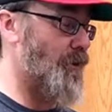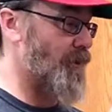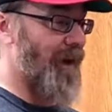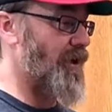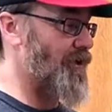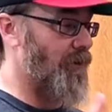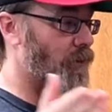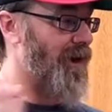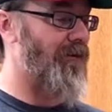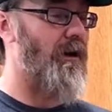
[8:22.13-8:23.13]
or Spanish or
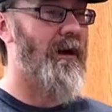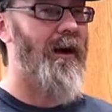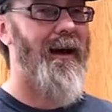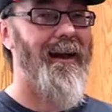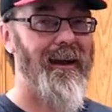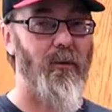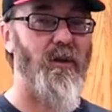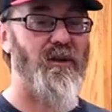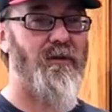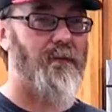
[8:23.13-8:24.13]
whatever. It
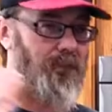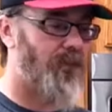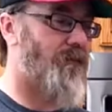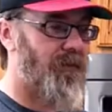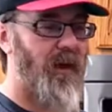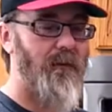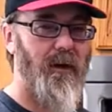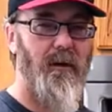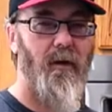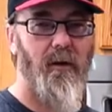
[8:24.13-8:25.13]
was a, a,